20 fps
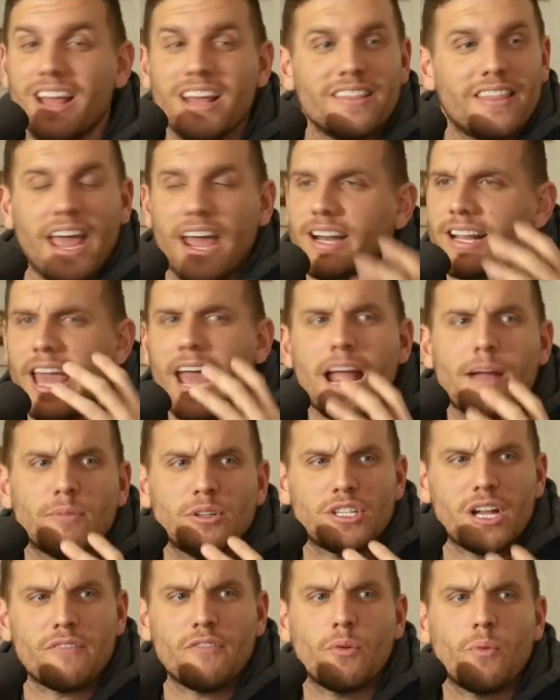Yeah. They had
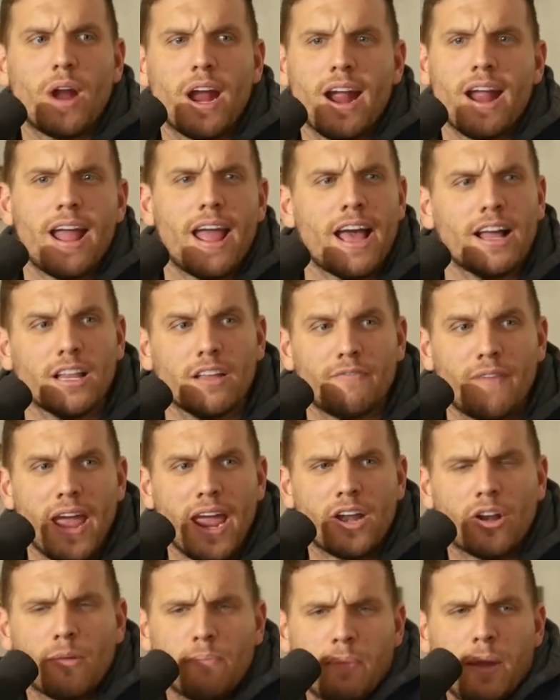cameras everywhere,
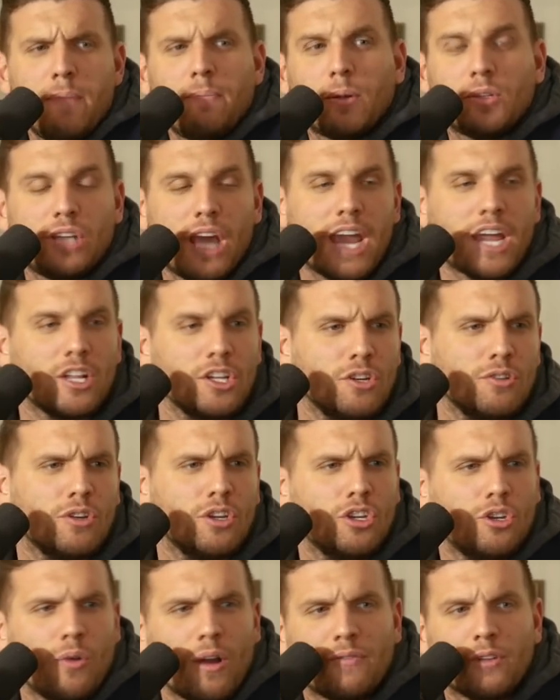elevator, people taking you.
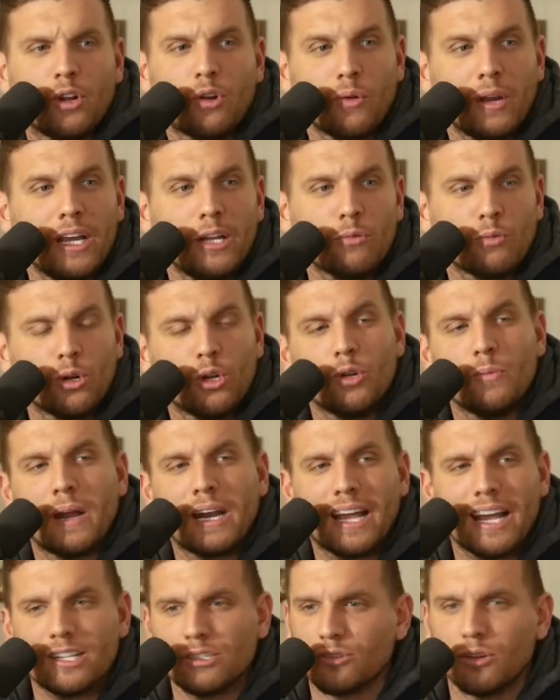You have a green room
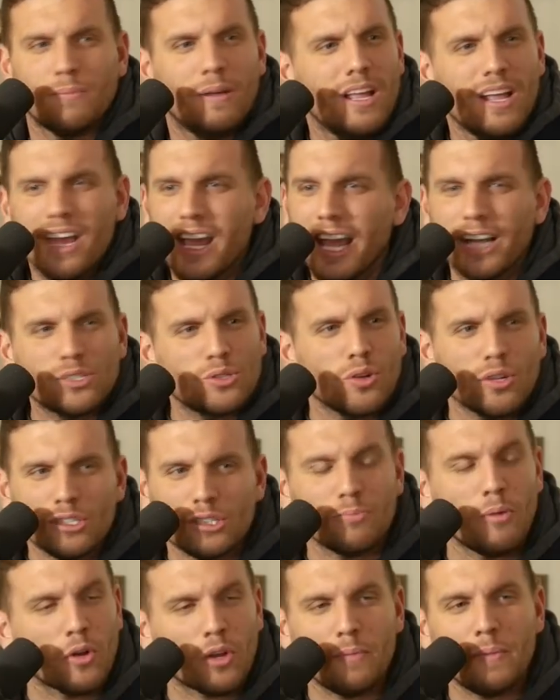and guest room. It's all
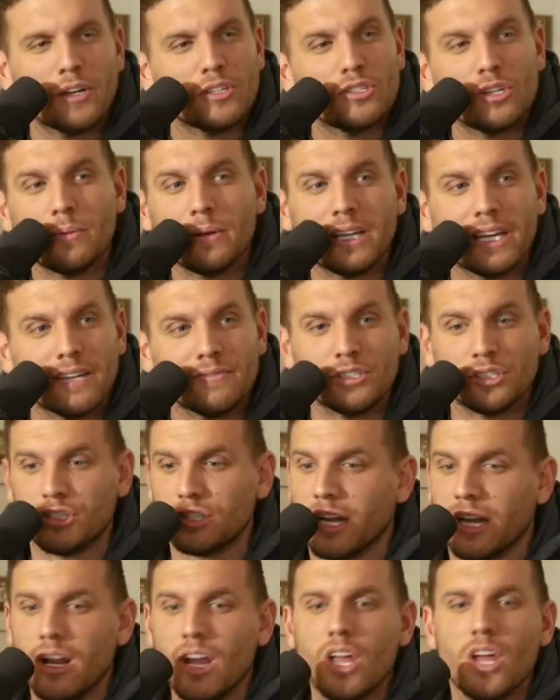smoke and mirrors. Nobody gives a
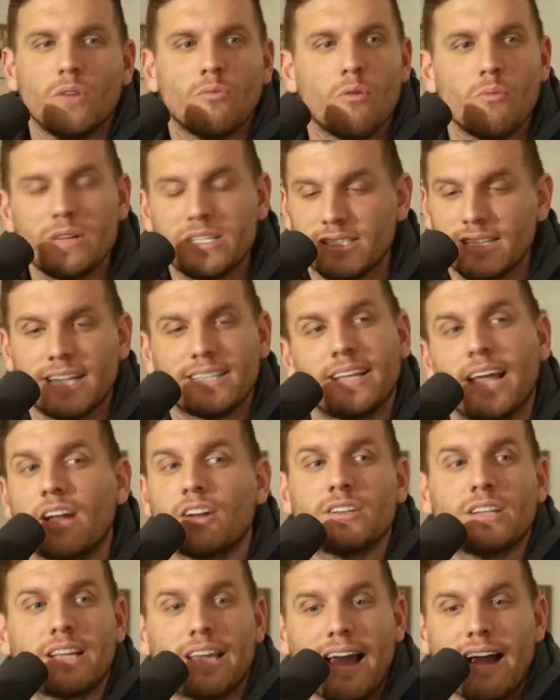shit. When we sat down
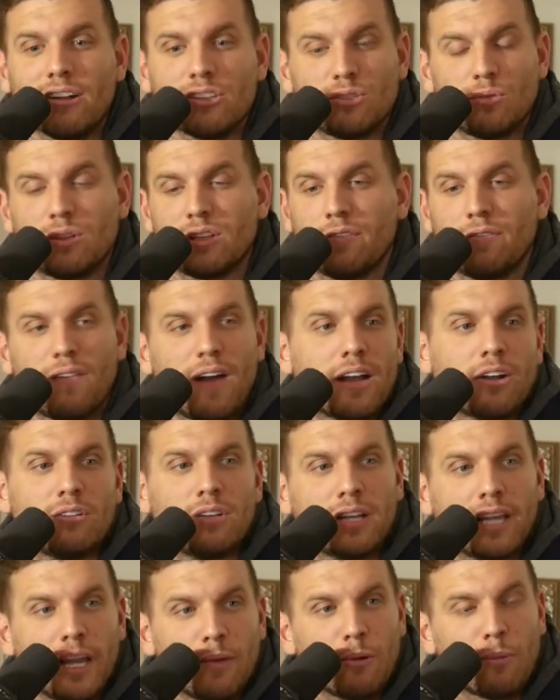on the couch with the fighter and
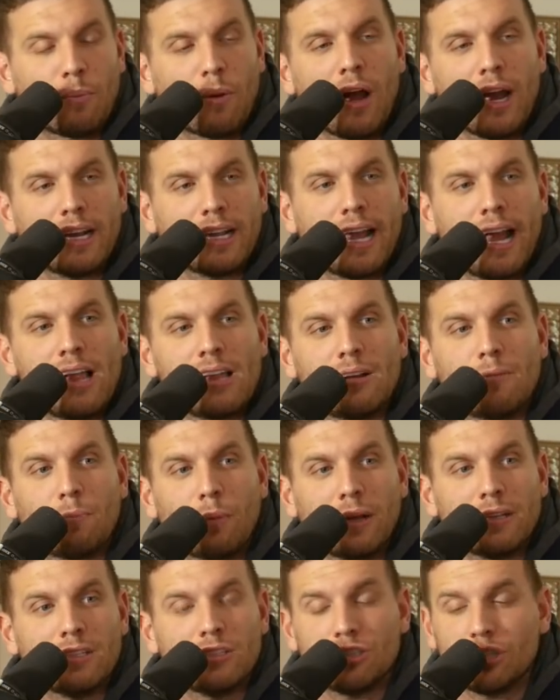the kid with Bryan Callen and
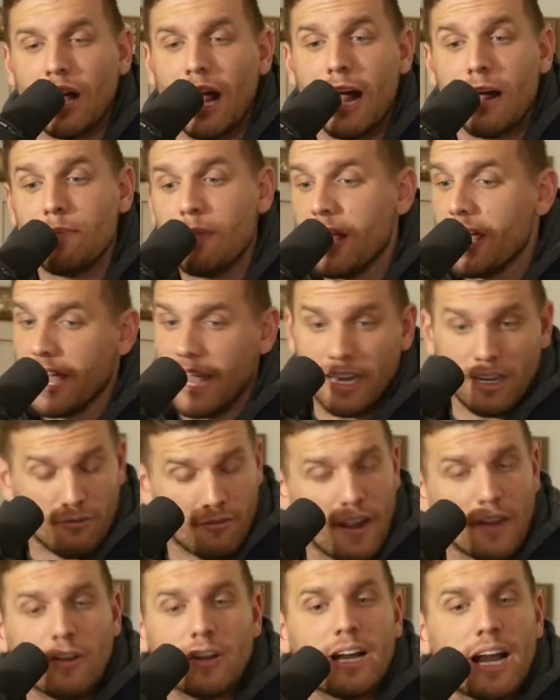Brendan Schaub in a
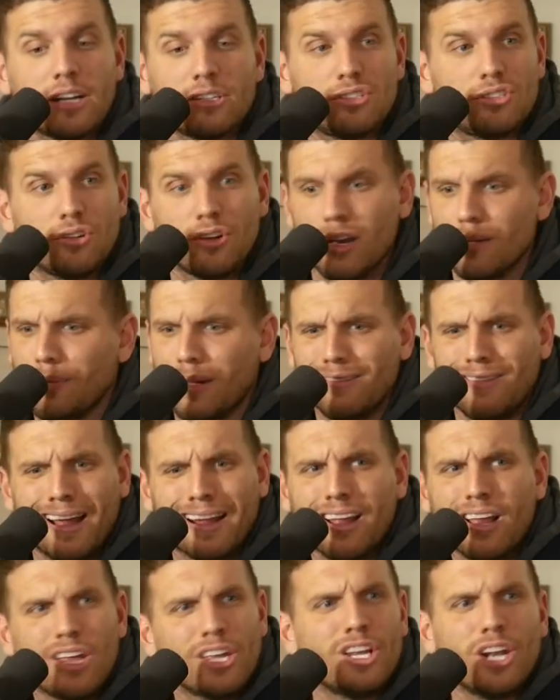very nice studio, but
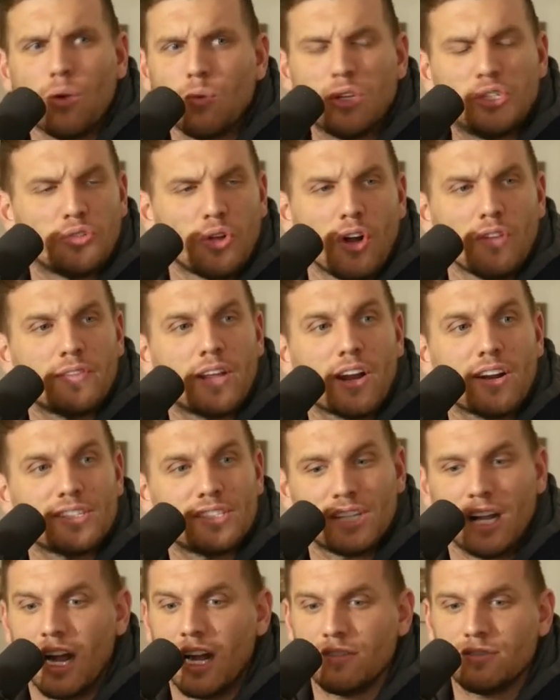like, you know, we drove there
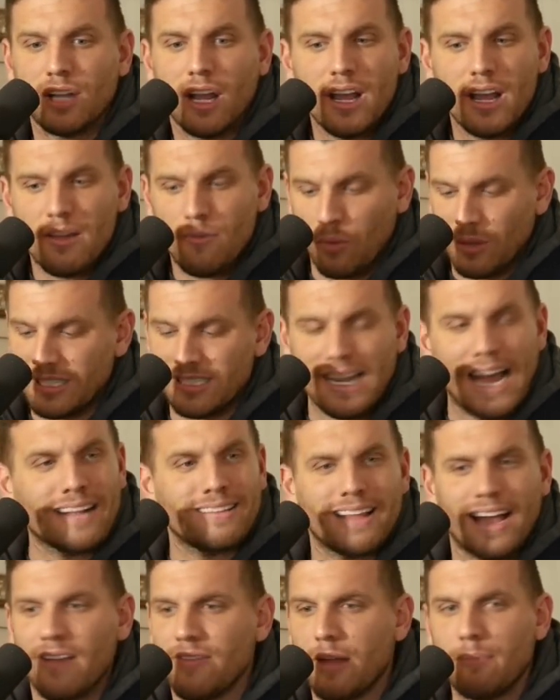ourselves. We
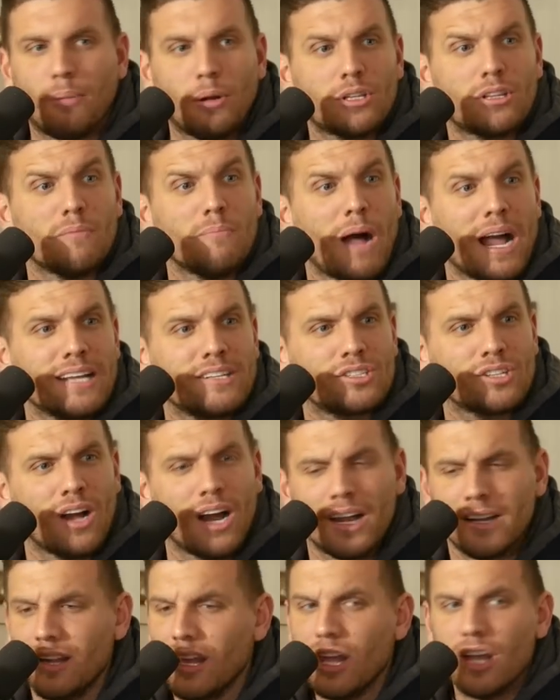sat down, they put the mics
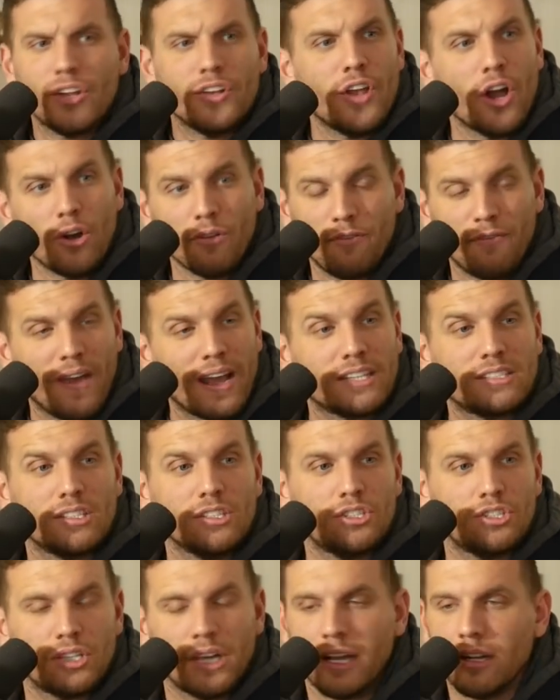on, no
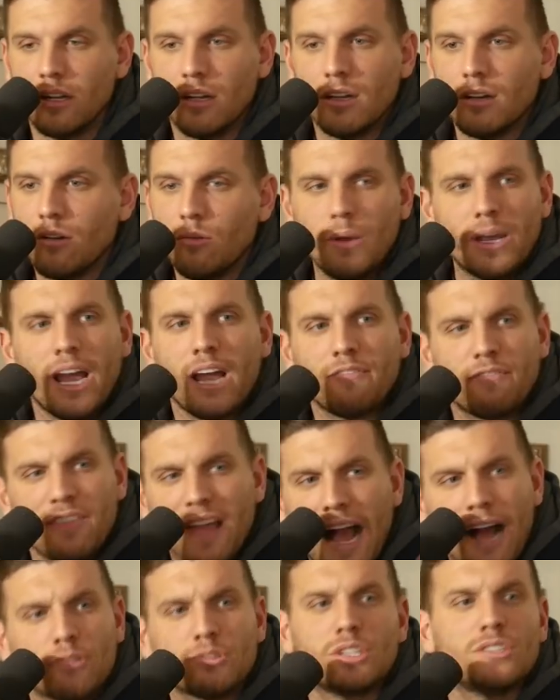fancy shit. We got
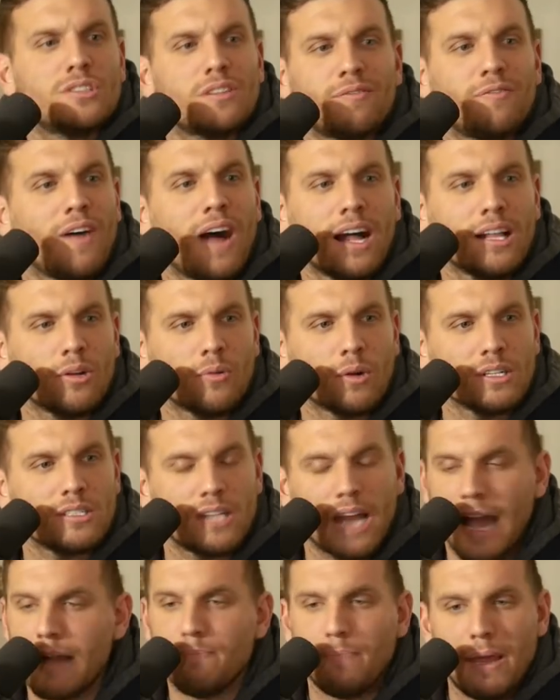thousands of followers
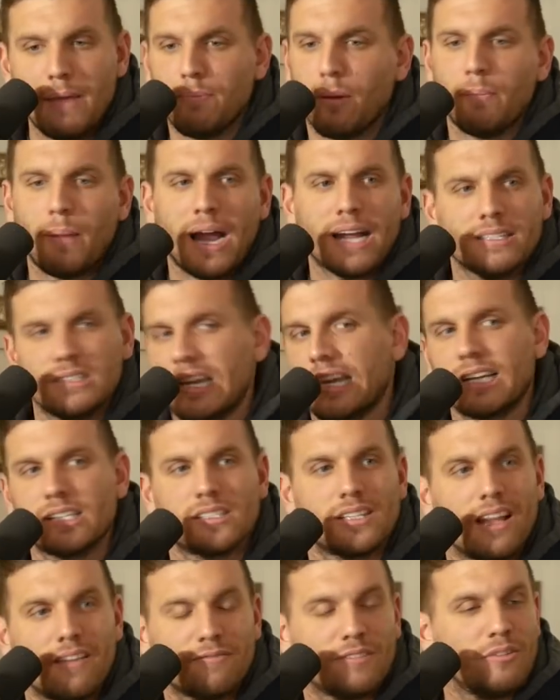yeah. and people buying
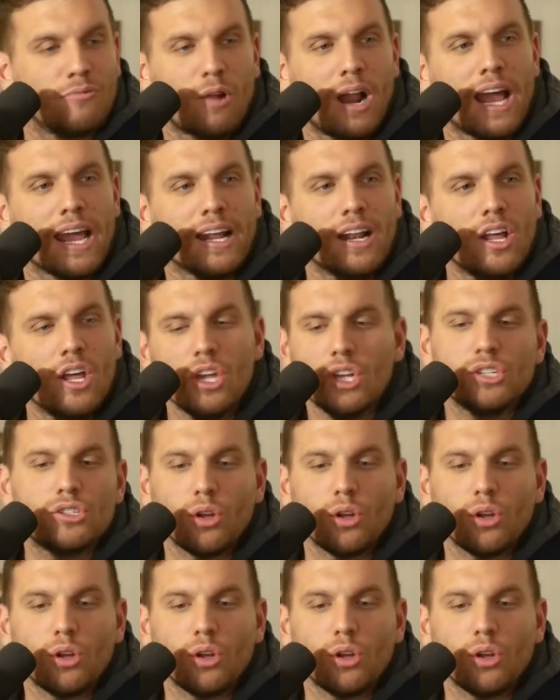tickets left and right. Yeah.